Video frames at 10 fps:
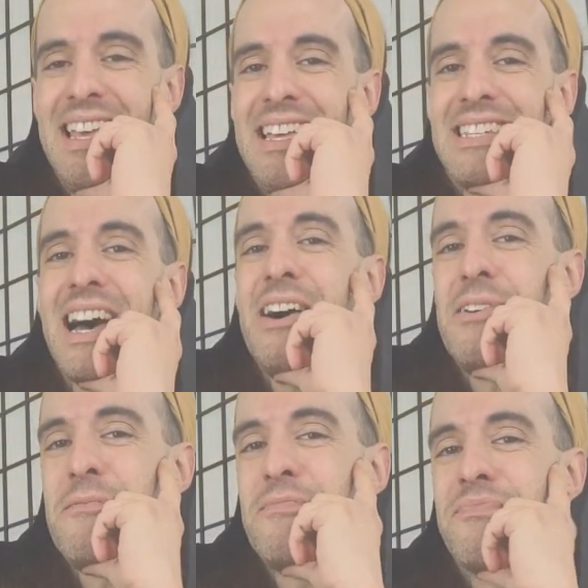
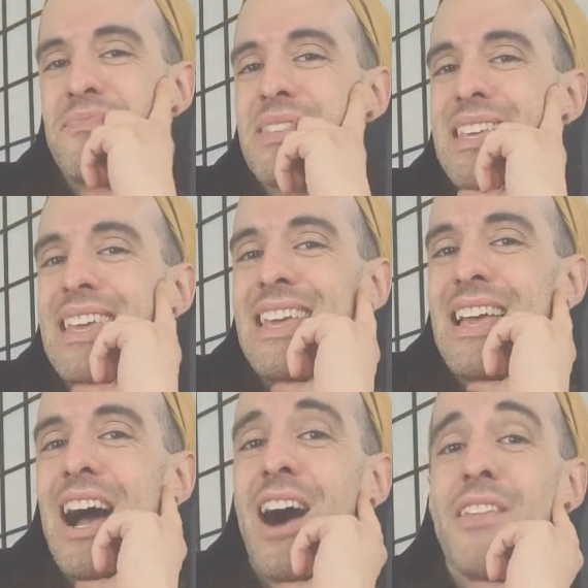So,
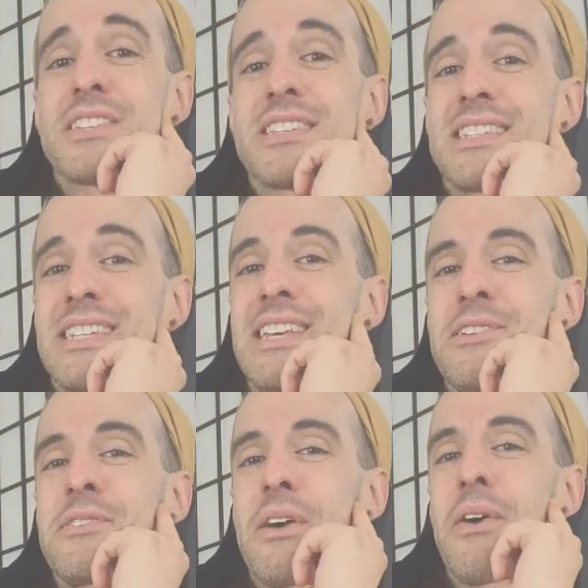others are
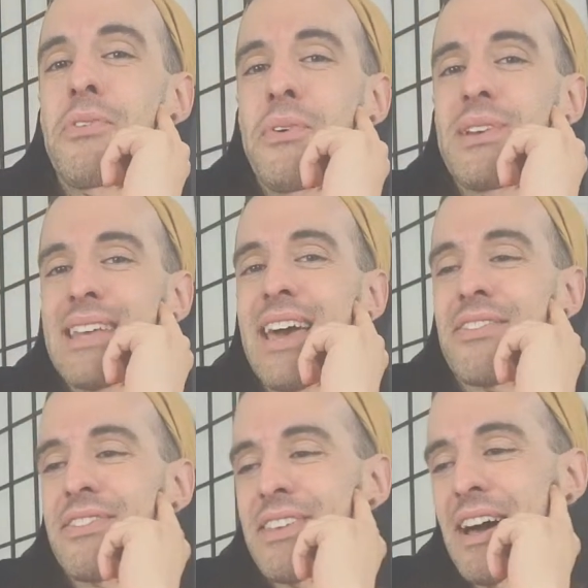seeing you go through a
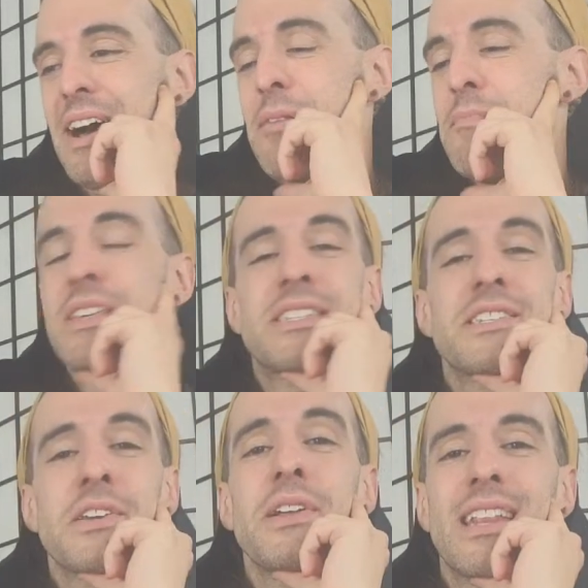death. This
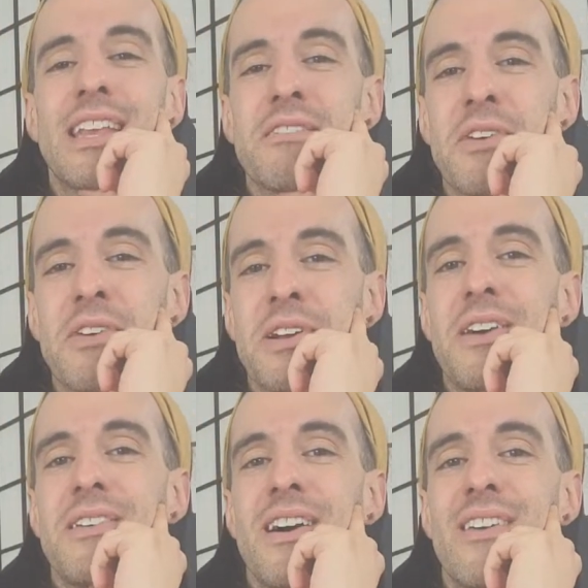is a good thing,
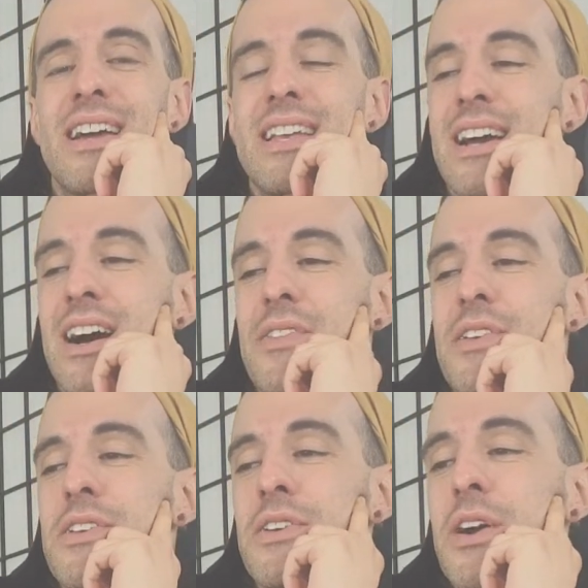Virgo. All right?
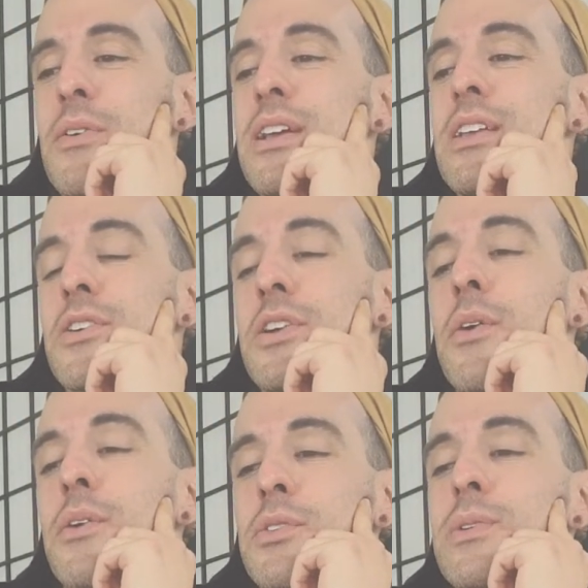That you're
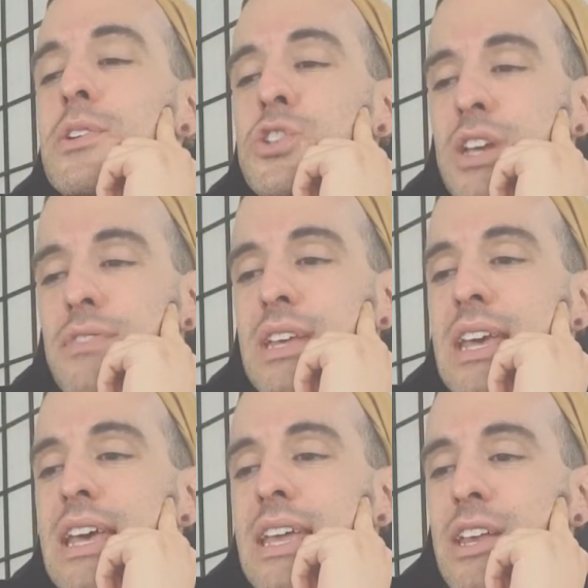going through a shift.
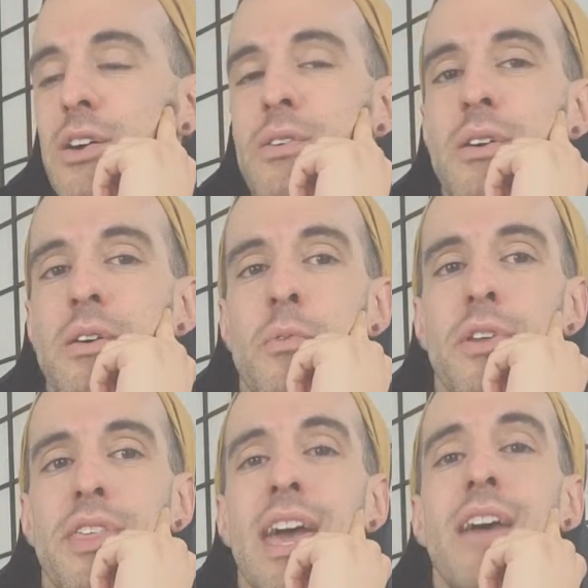You know,
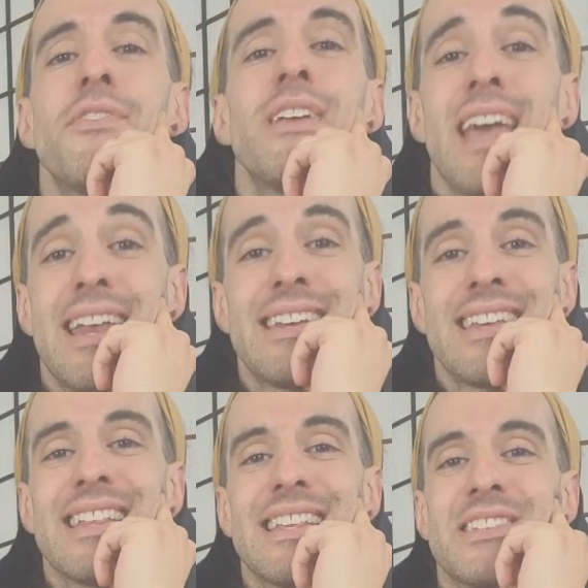with every
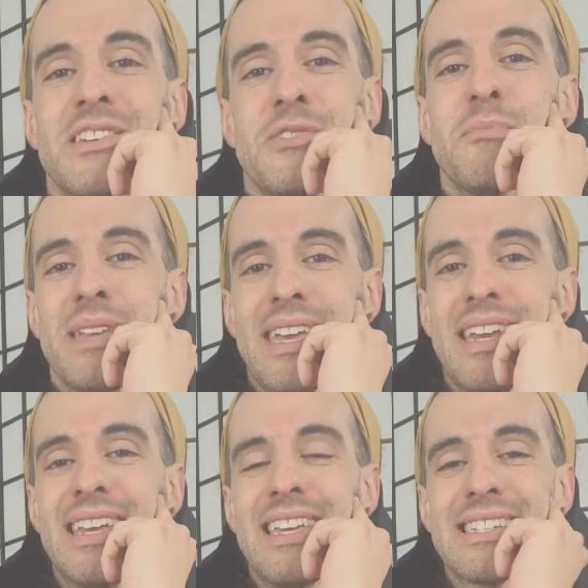ending, there's a new
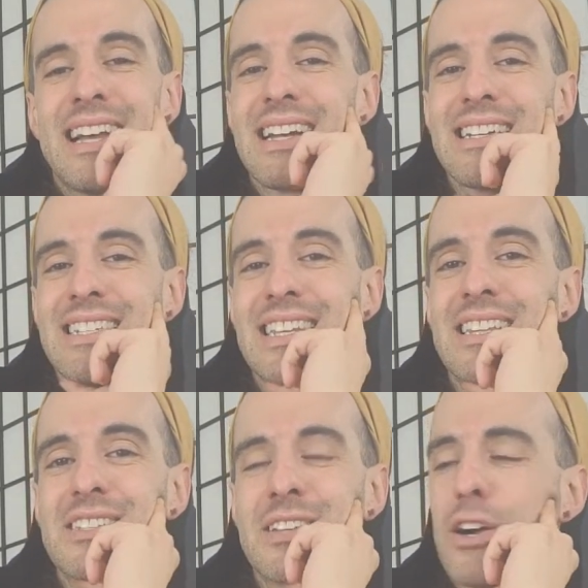beginning. He's not going to
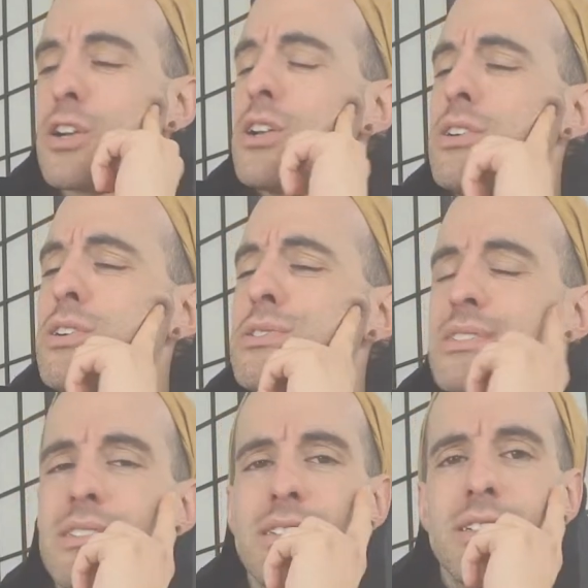sing the song,
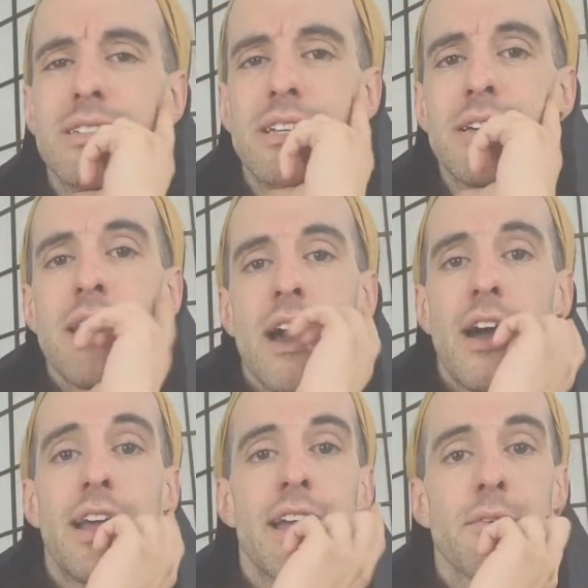closing time.
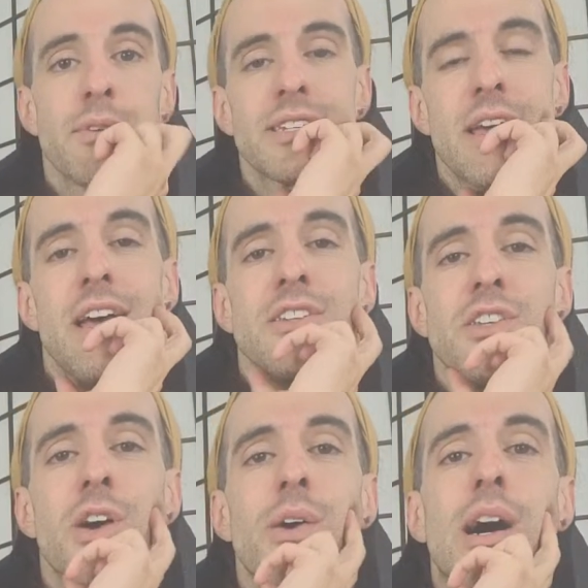All right, anyways.
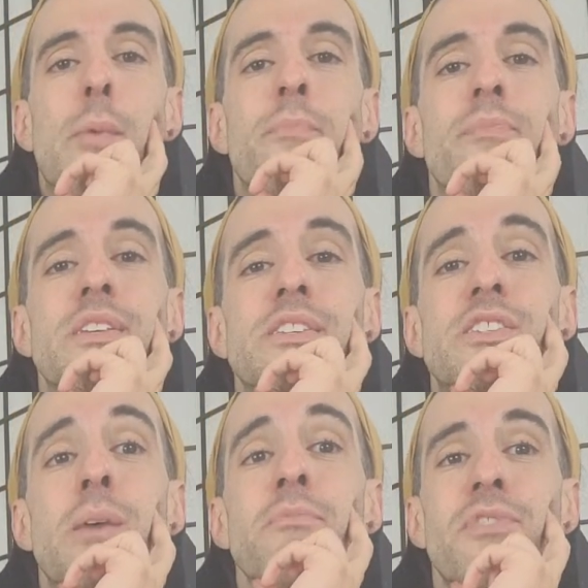So,
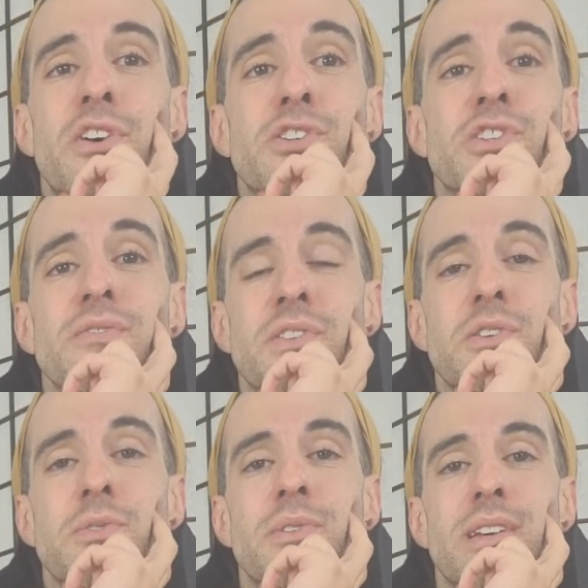some version of
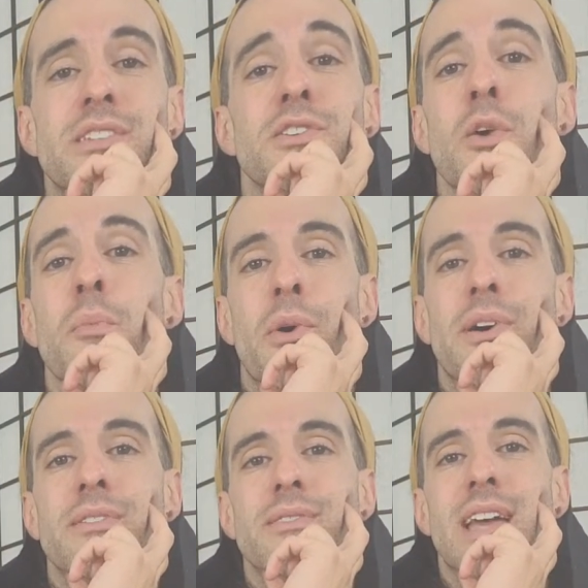you is no
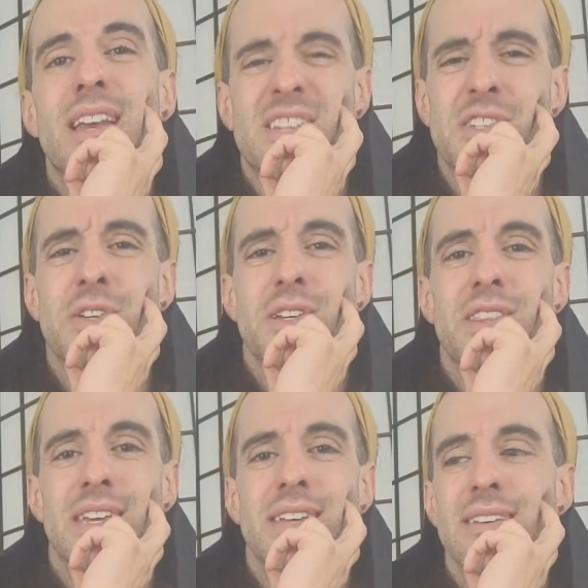more. And it's a good
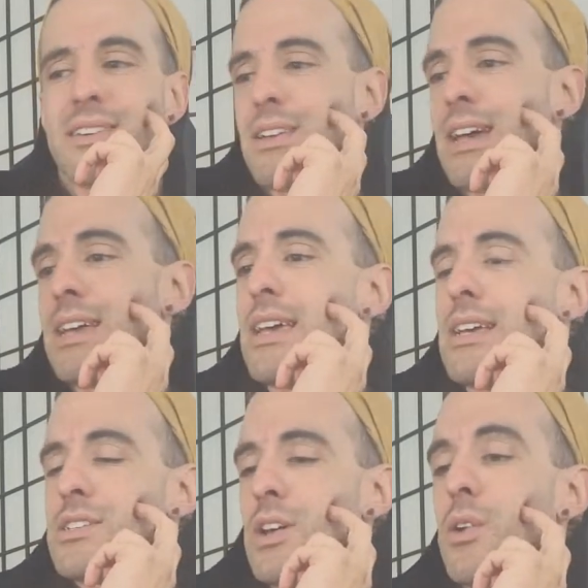thing, okay?
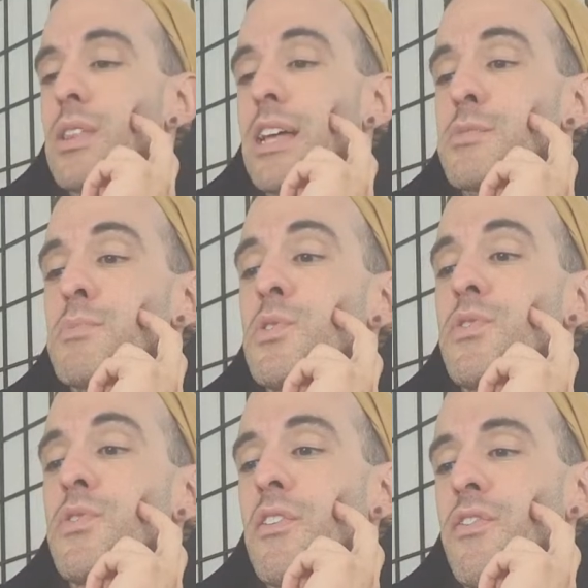So let's
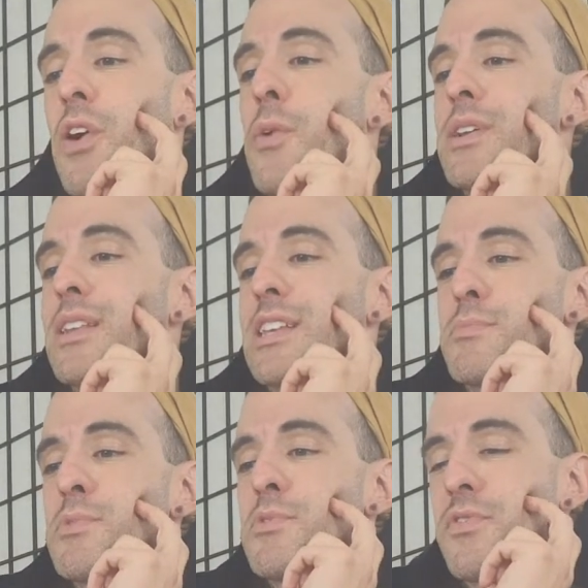move forward.
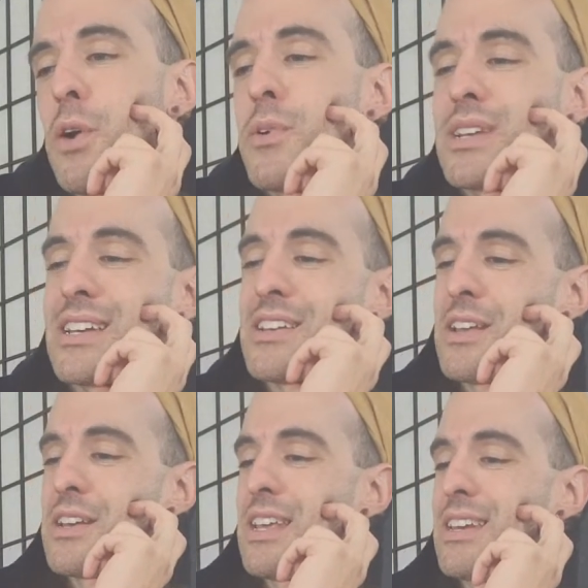Let's move forward
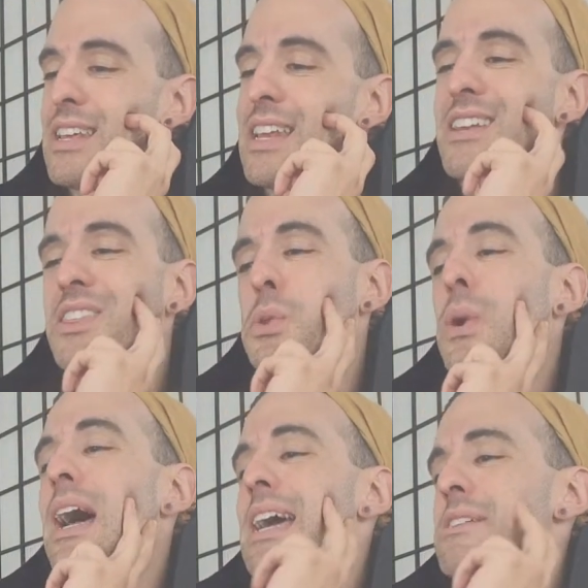and
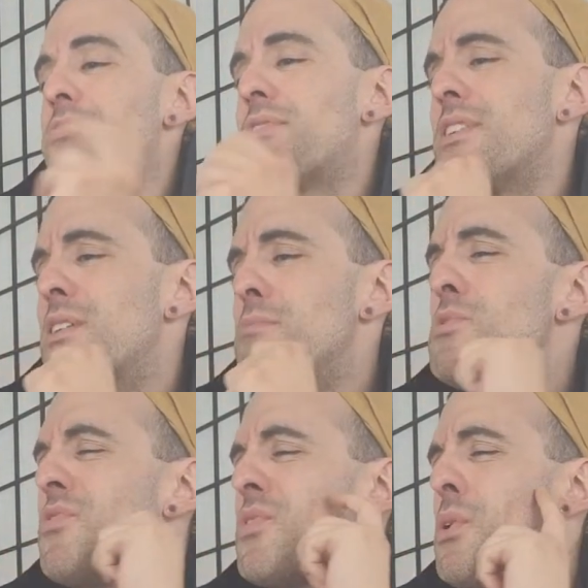thrive.
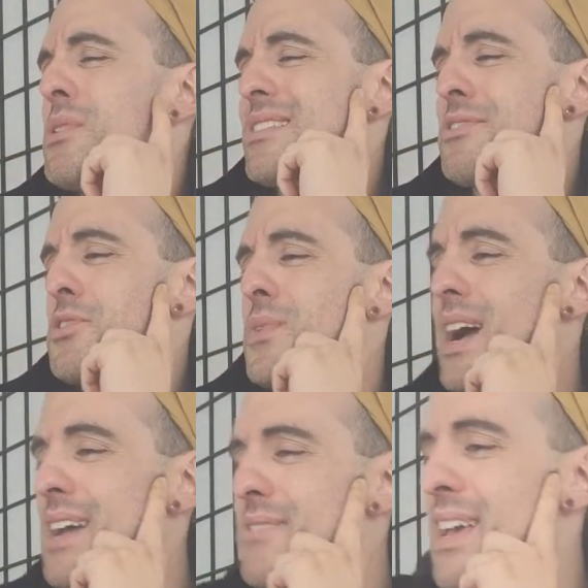Move forward and
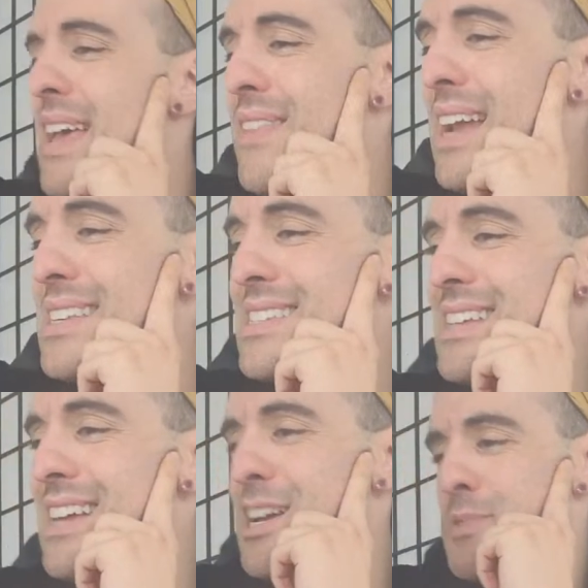thrive. That is
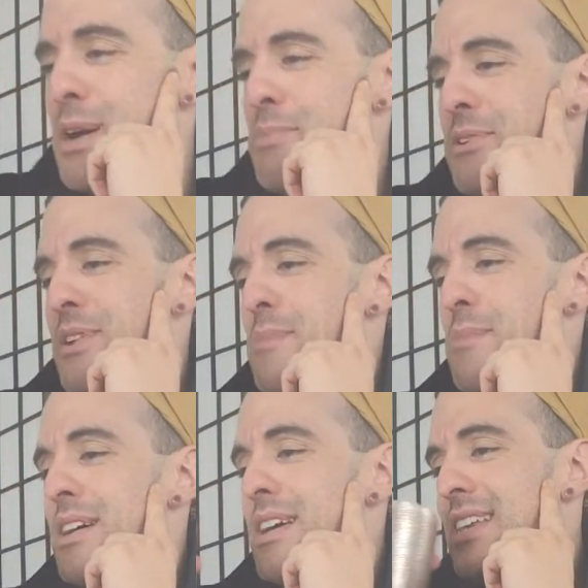not proper
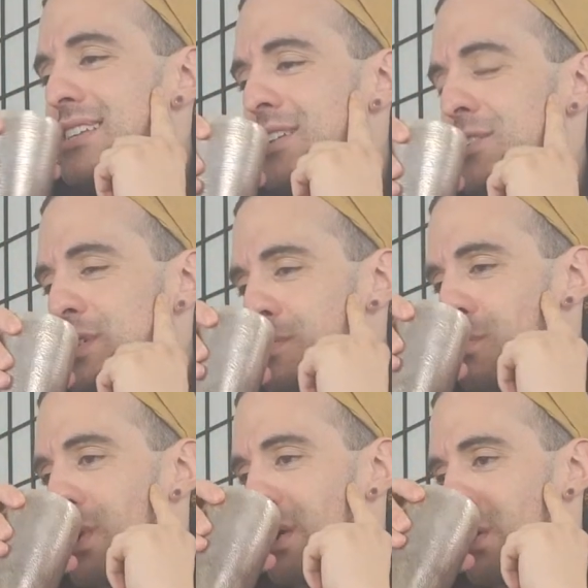grammar. He's going to drink some
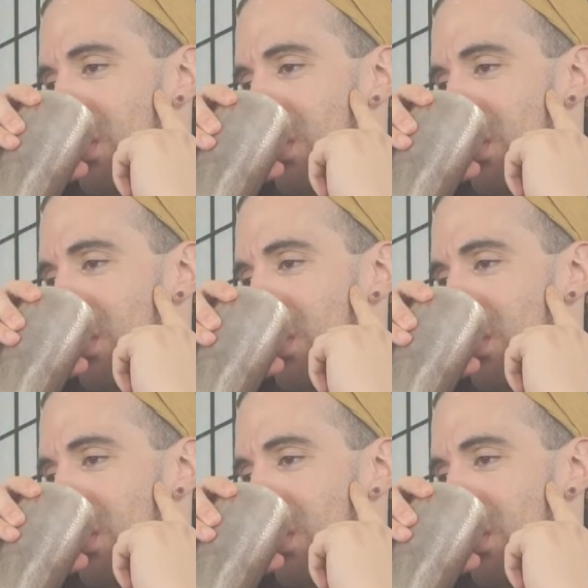water.